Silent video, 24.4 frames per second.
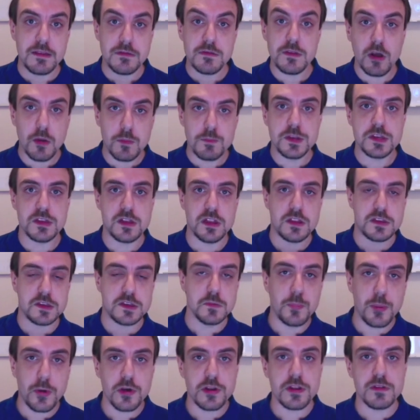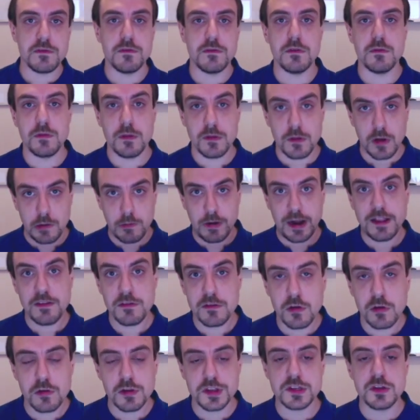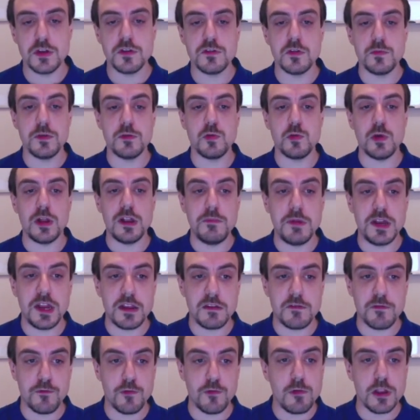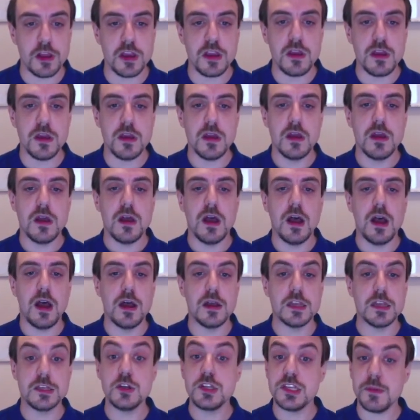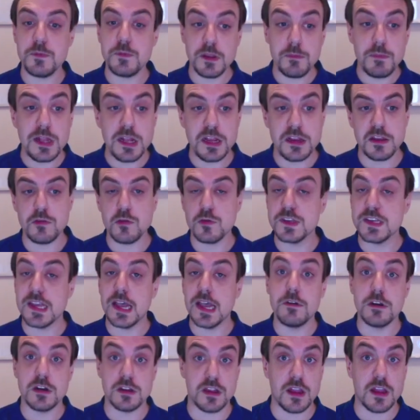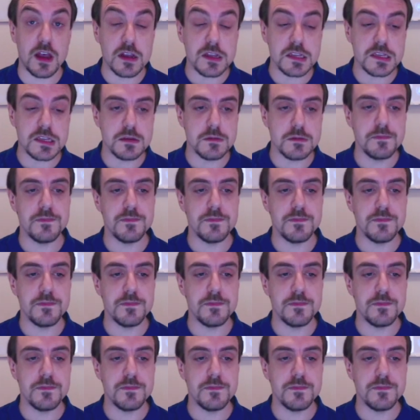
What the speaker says: and obviously at some point our end goal is going to be to eliminate fully susceptibility to cyber attacks.